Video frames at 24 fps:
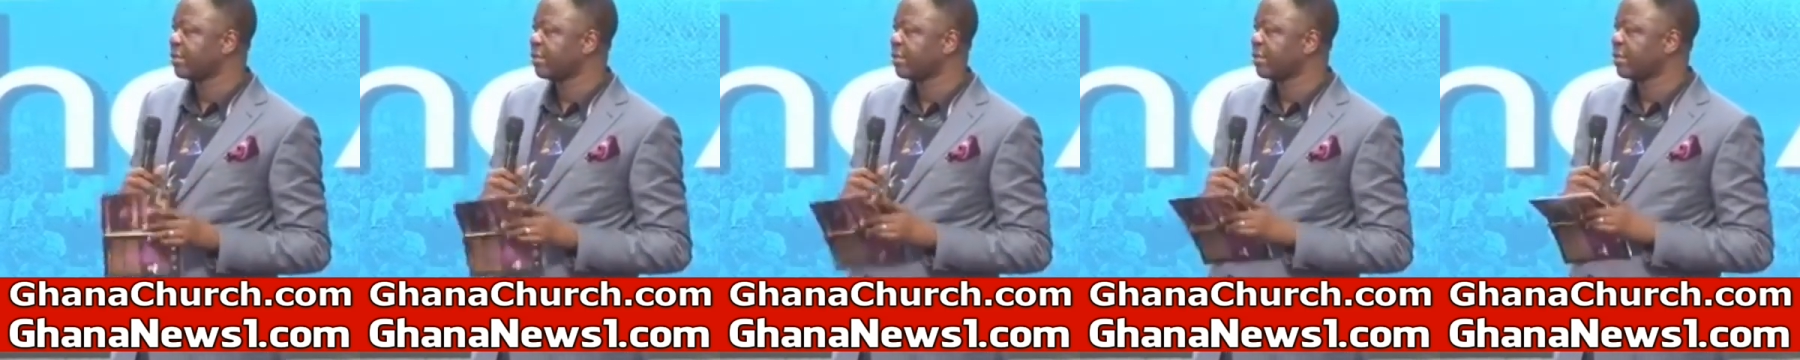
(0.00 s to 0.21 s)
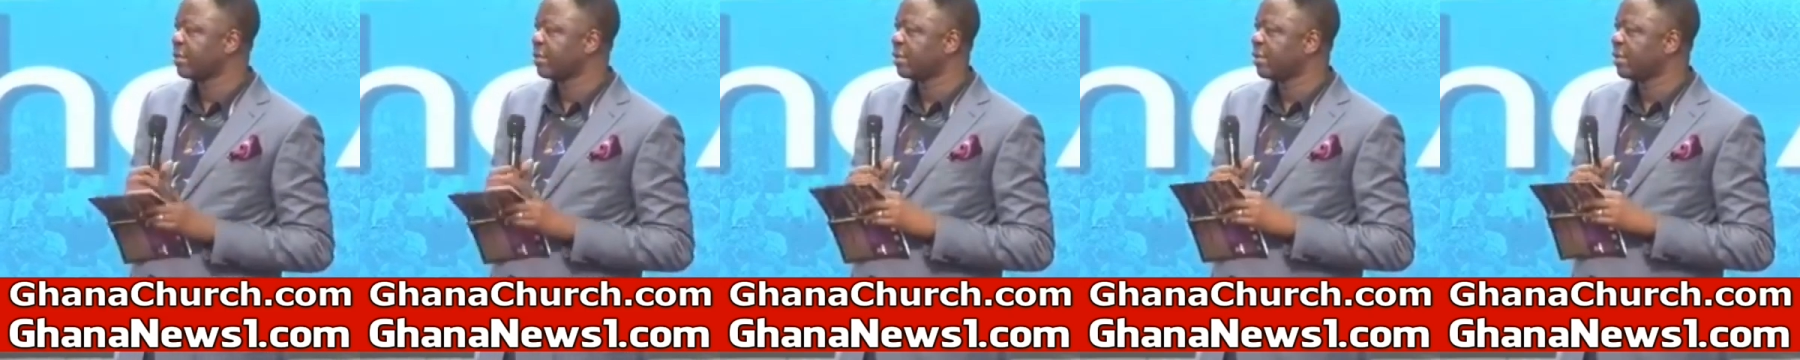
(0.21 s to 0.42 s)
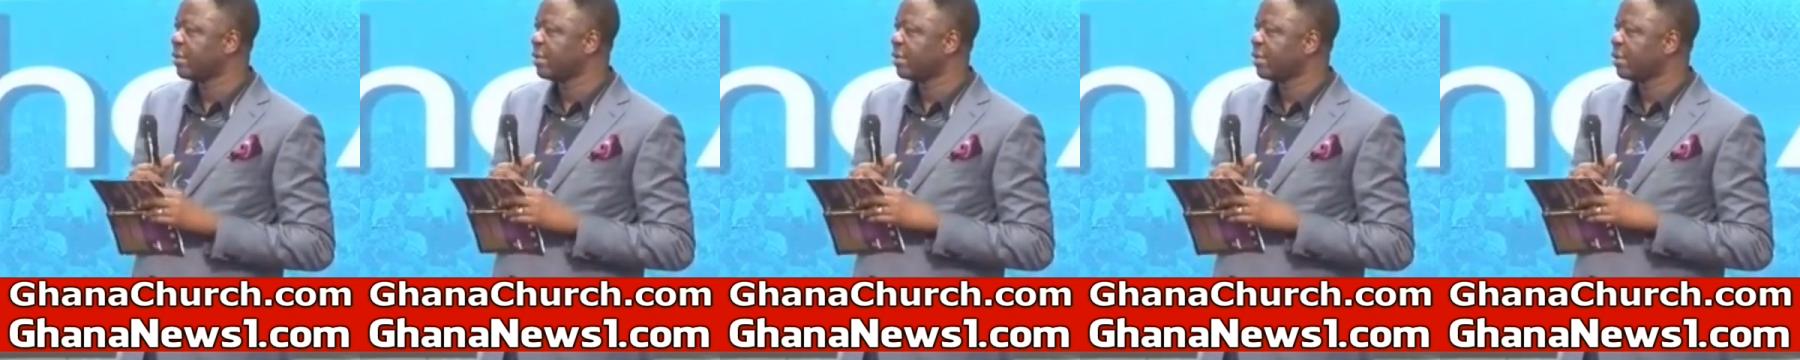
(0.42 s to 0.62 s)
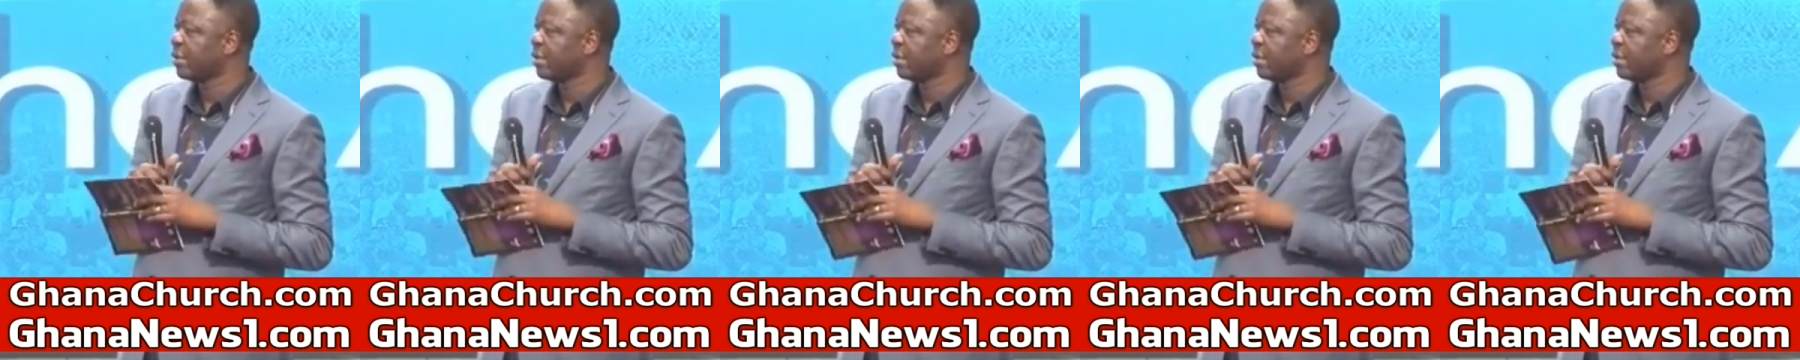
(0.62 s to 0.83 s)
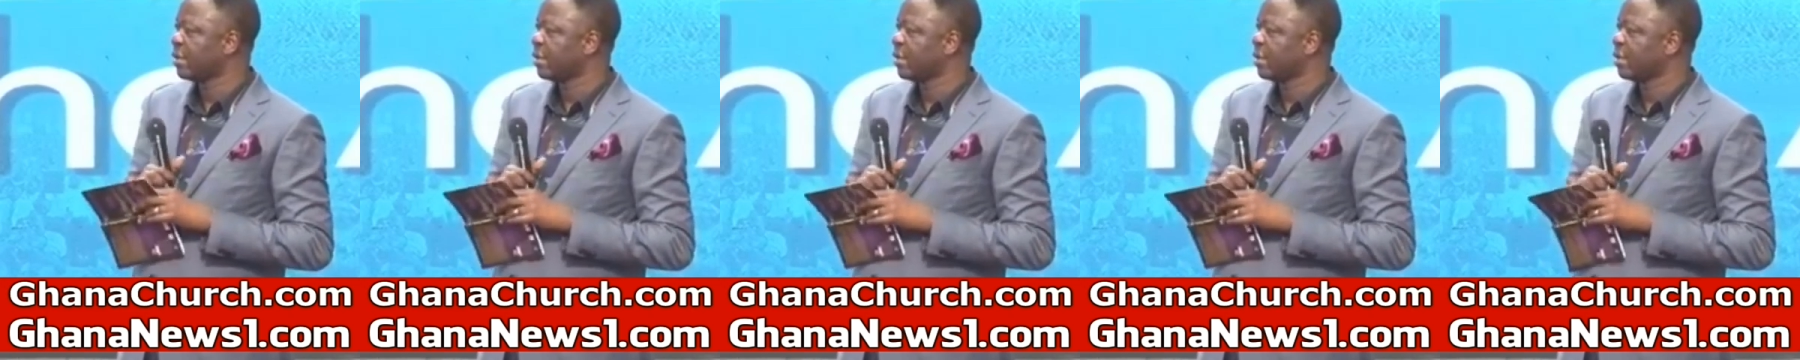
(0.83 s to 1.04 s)

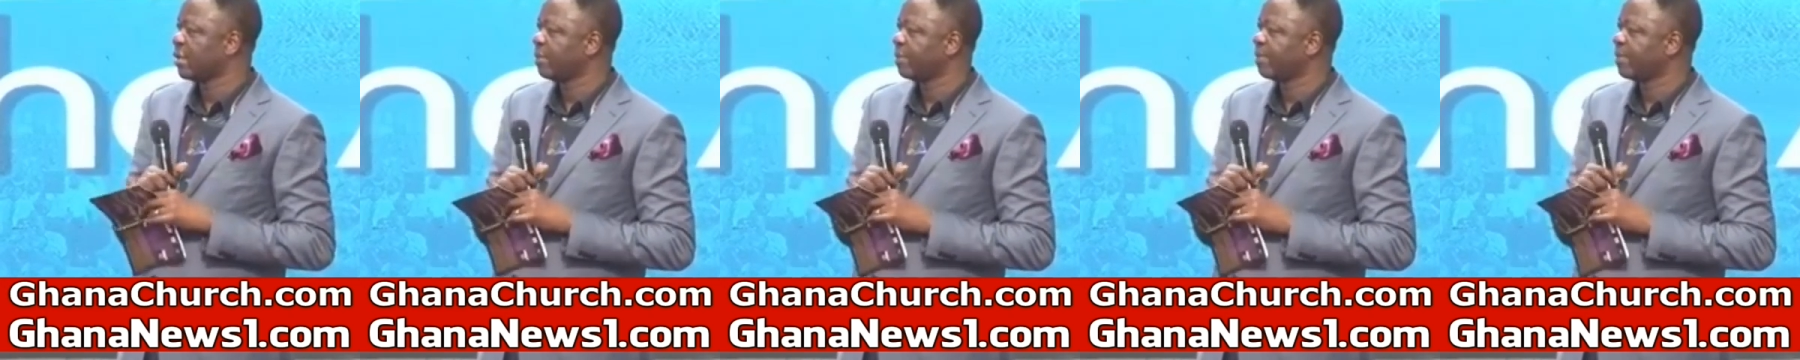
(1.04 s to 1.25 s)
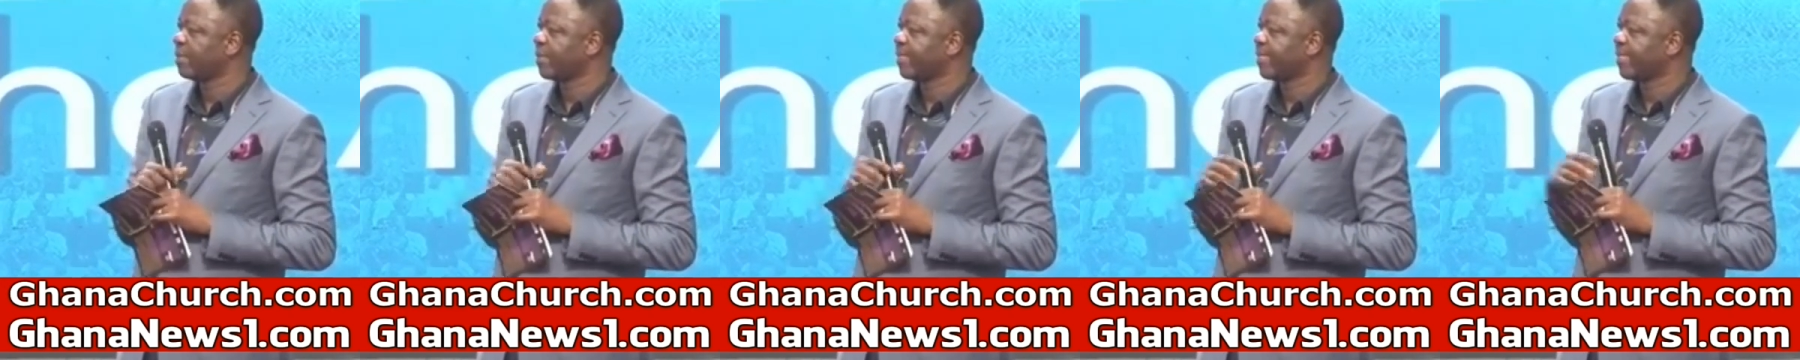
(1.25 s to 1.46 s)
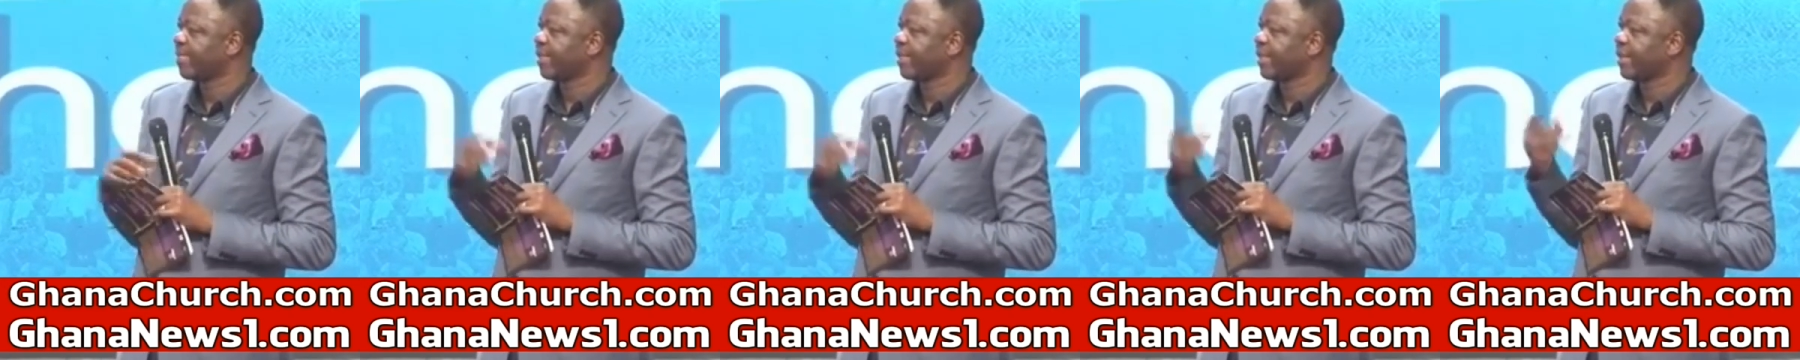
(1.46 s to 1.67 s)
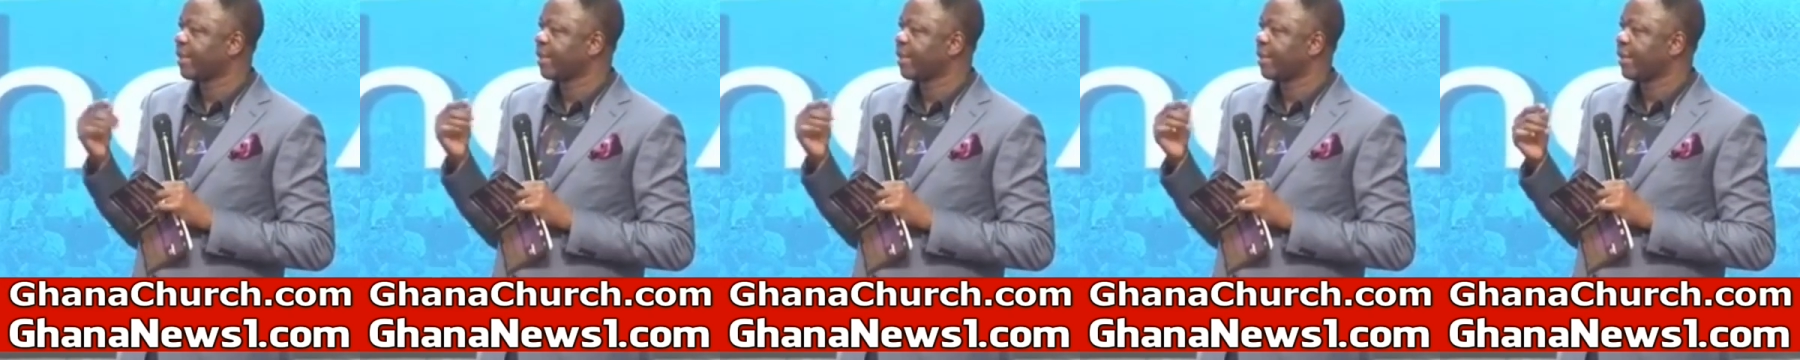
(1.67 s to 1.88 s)
No one is speaking in this clip.